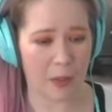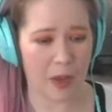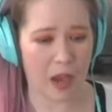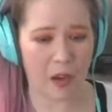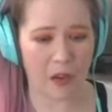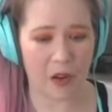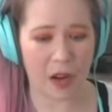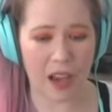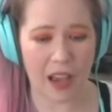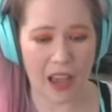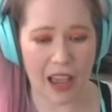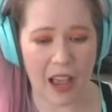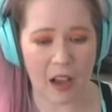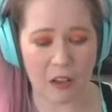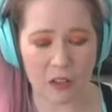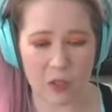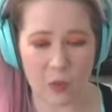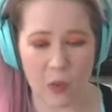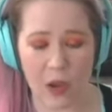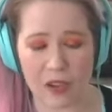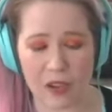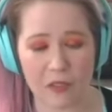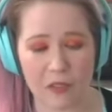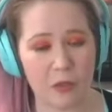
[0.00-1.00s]
about a
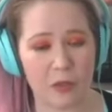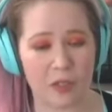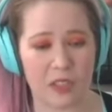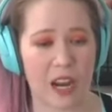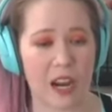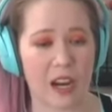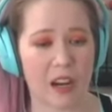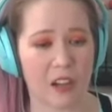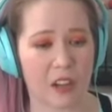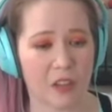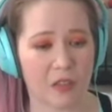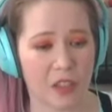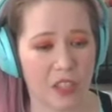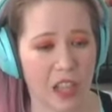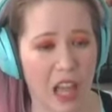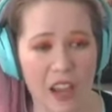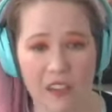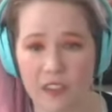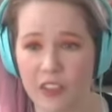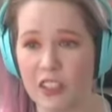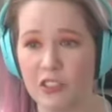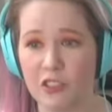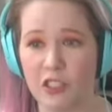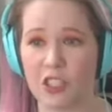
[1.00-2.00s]
housewife who's tired of her
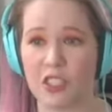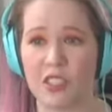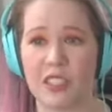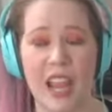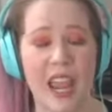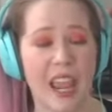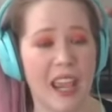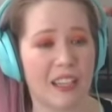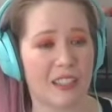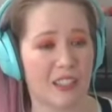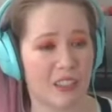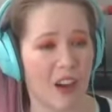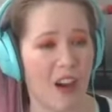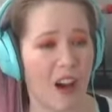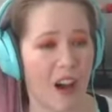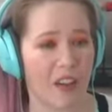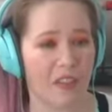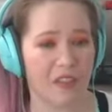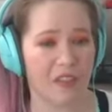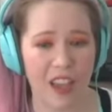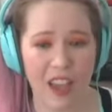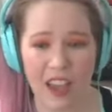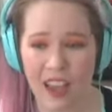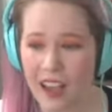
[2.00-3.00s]
life and just takes
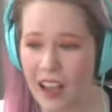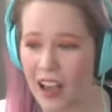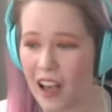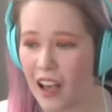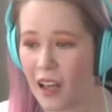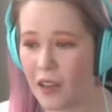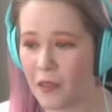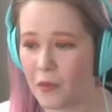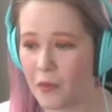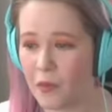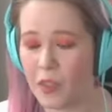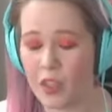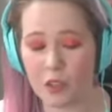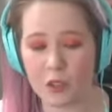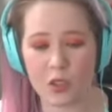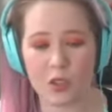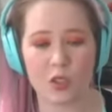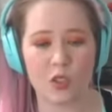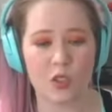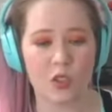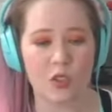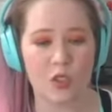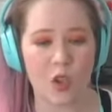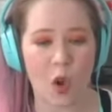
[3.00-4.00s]
off. There's
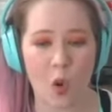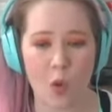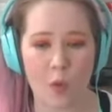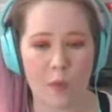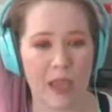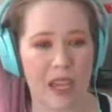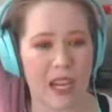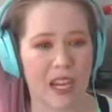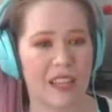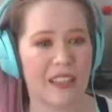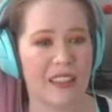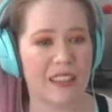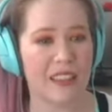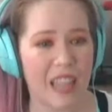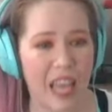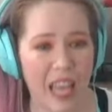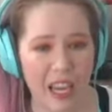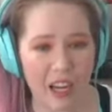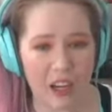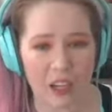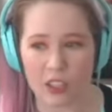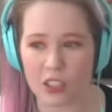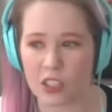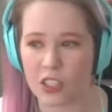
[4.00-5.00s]
so many
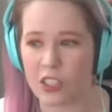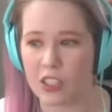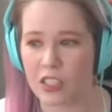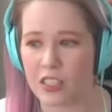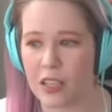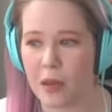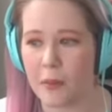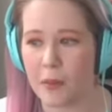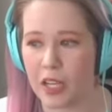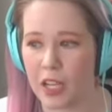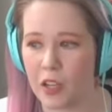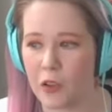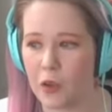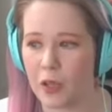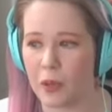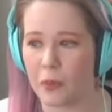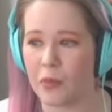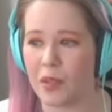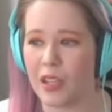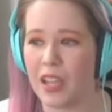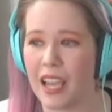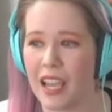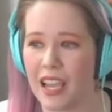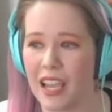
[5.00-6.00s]
layers to somebody who can
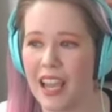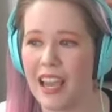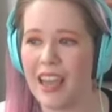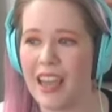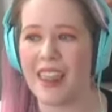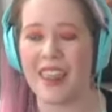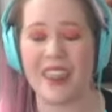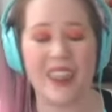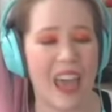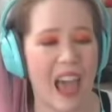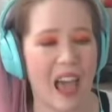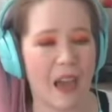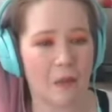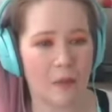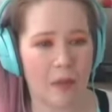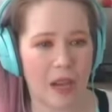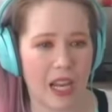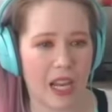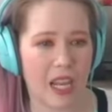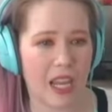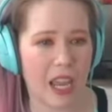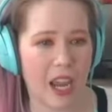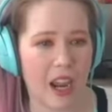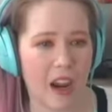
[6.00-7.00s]
play that
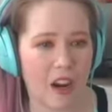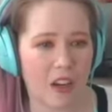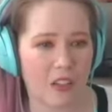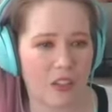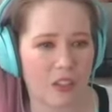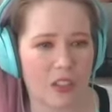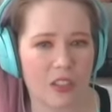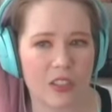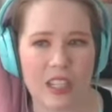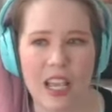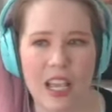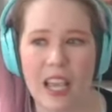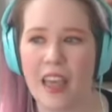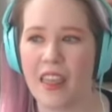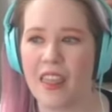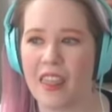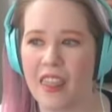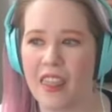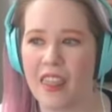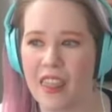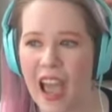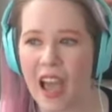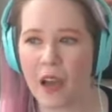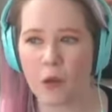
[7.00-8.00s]
many characters
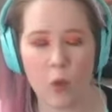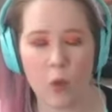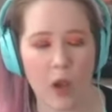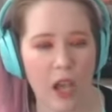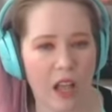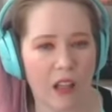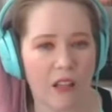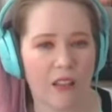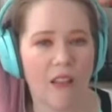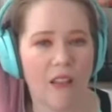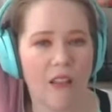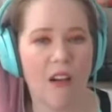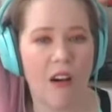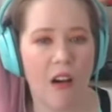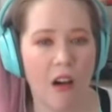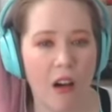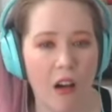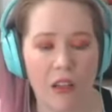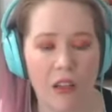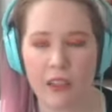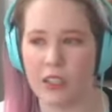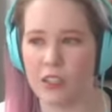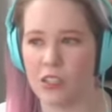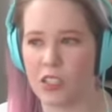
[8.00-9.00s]
that well
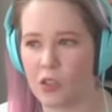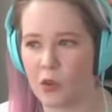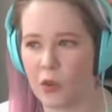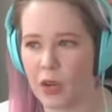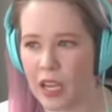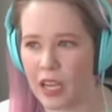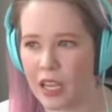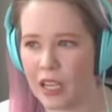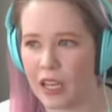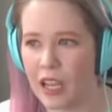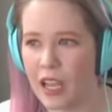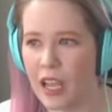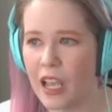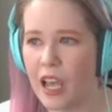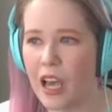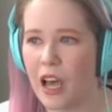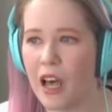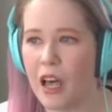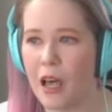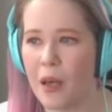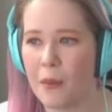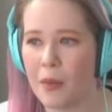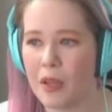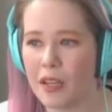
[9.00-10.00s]
on the screen.
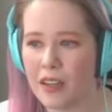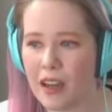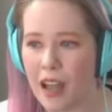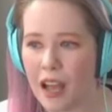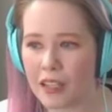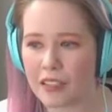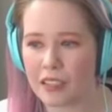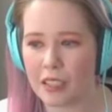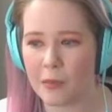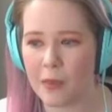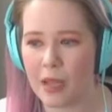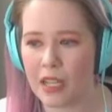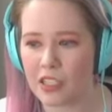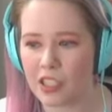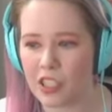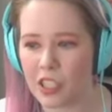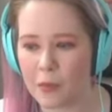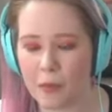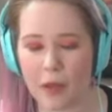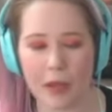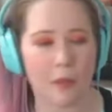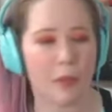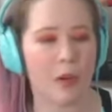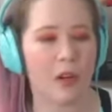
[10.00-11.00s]
Not to
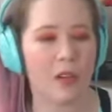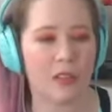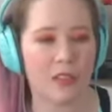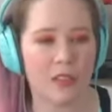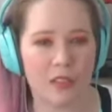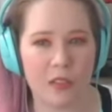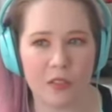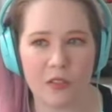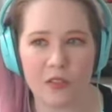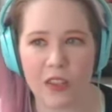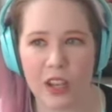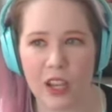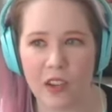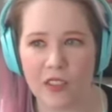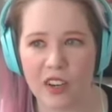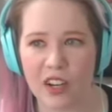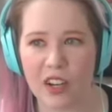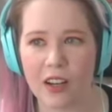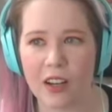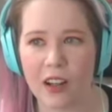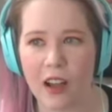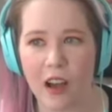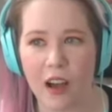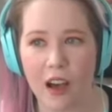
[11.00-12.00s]
mention my personal
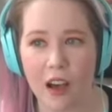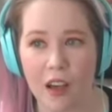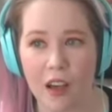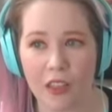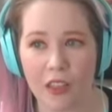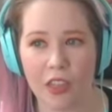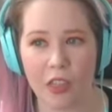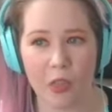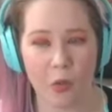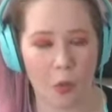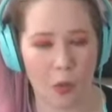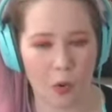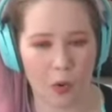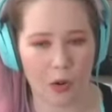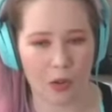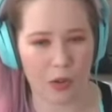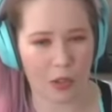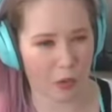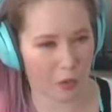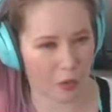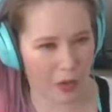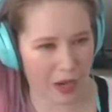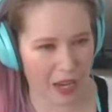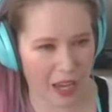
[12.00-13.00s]
favorite, Thor
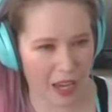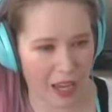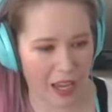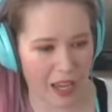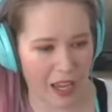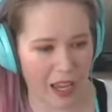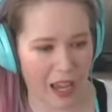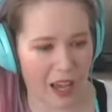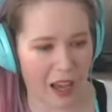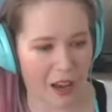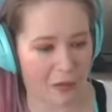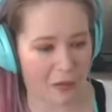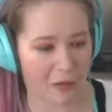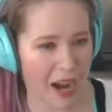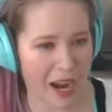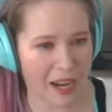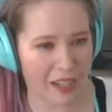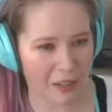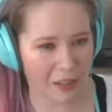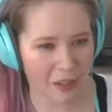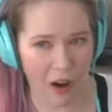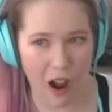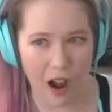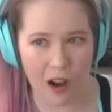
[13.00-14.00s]
3
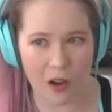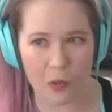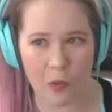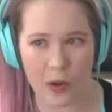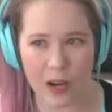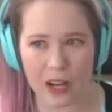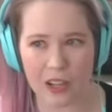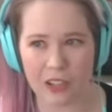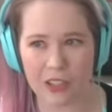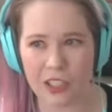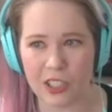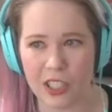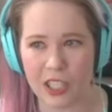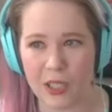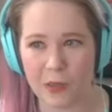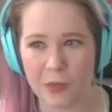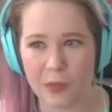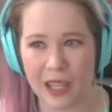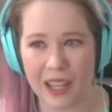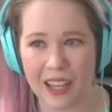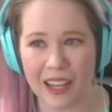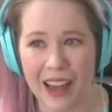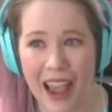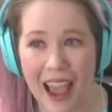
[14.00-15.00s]
Ragnarok, where she
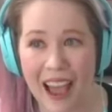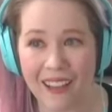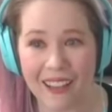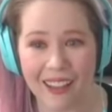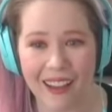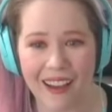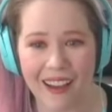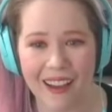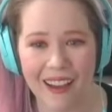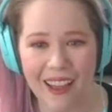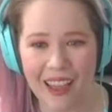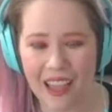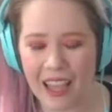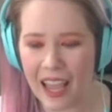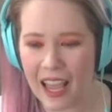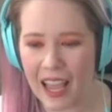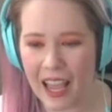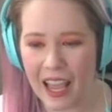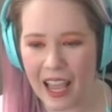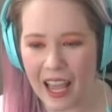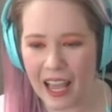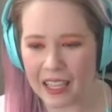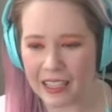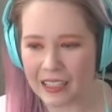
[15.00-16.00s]
played Hela,
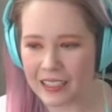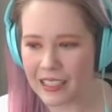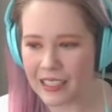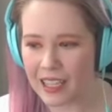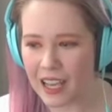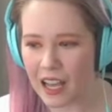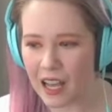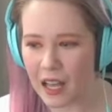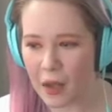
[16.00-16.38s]
and